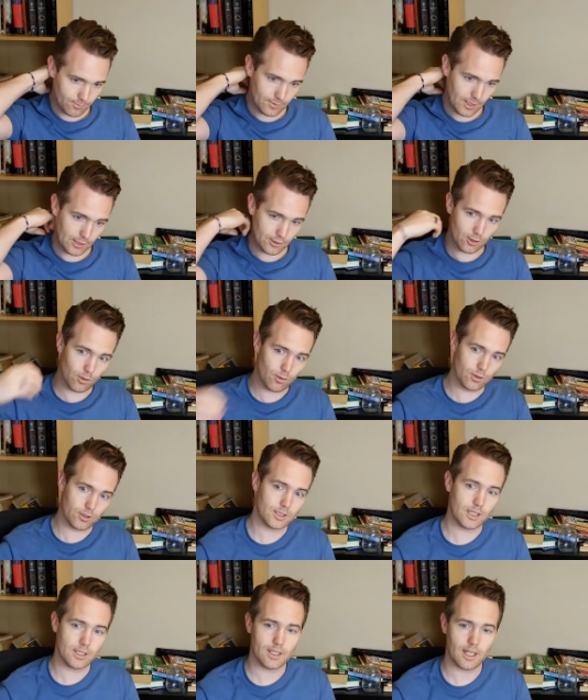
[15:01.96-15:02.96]
And so
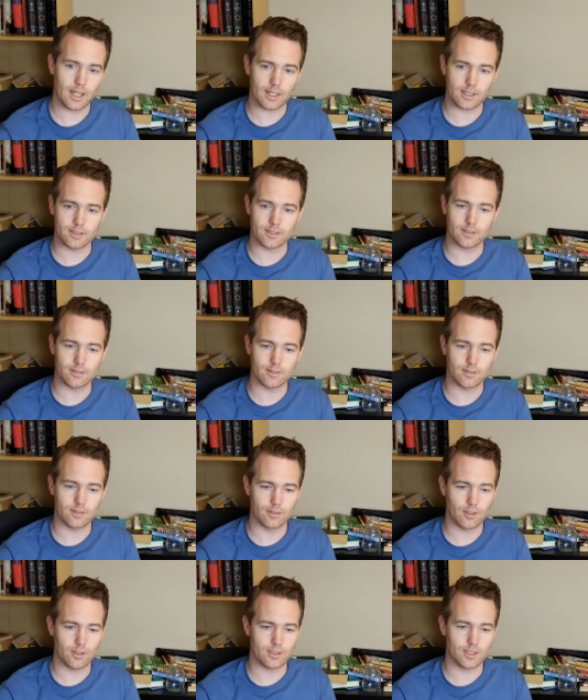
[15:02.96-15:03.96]
syntax
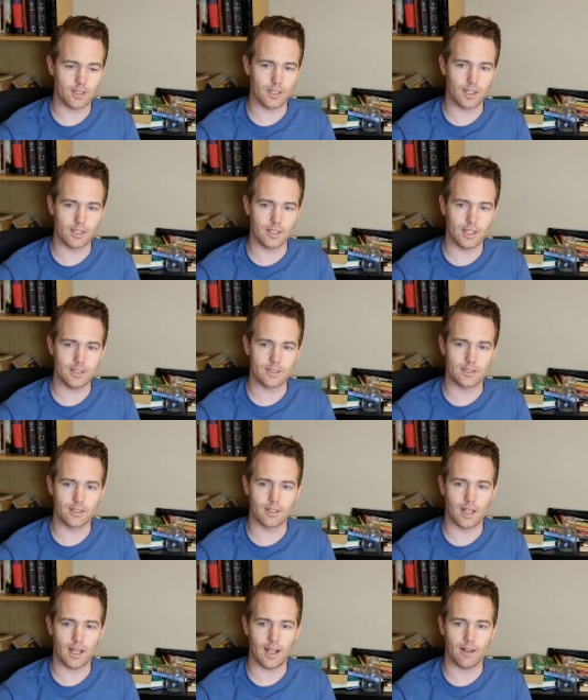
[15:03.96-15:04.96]
looks at, it needs to
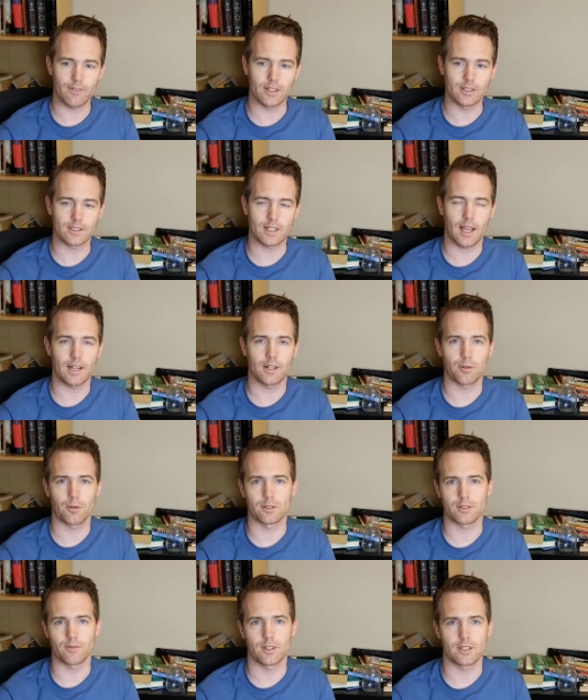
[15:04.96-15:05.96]
have these
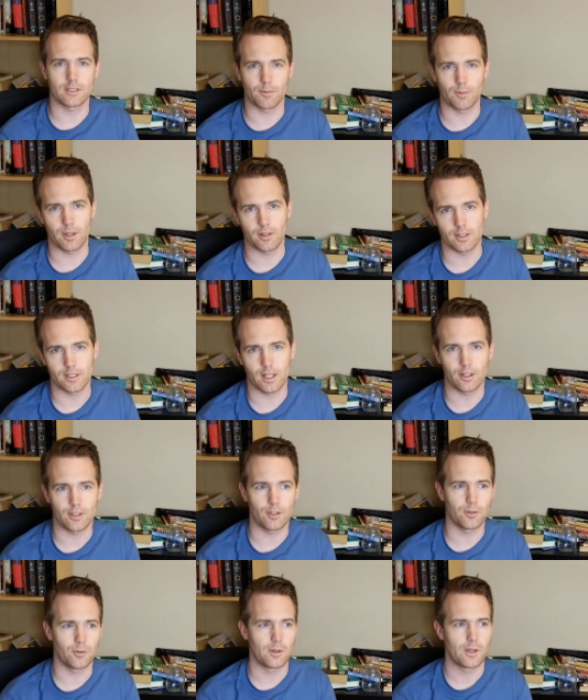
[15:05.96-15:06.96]
categories of things to be able to tell
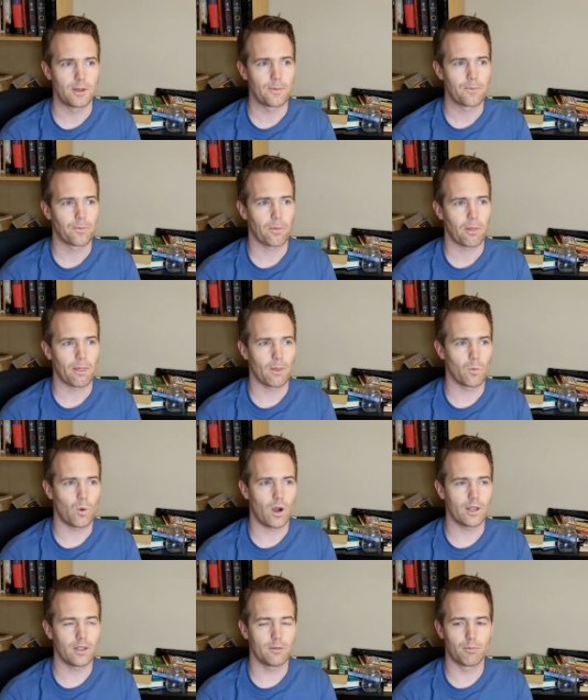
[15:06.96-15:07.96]
you
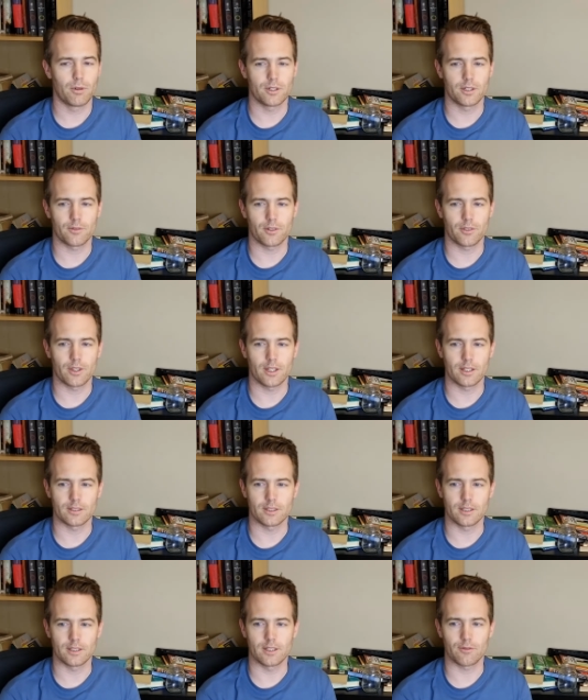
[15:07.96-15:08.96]
why you put different things
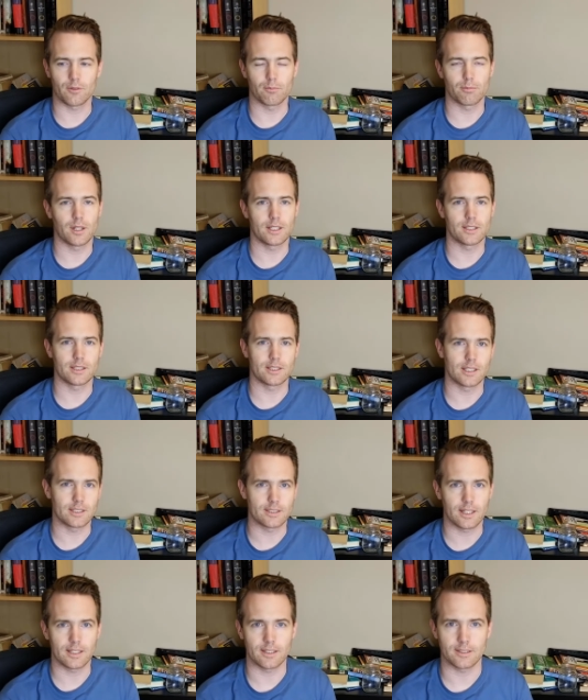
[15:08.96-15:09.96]
in different places in a
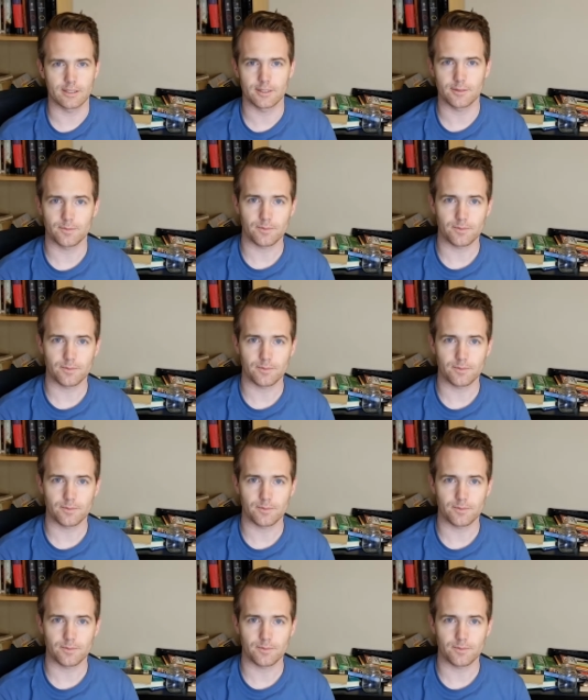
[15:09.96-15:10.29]
sentence.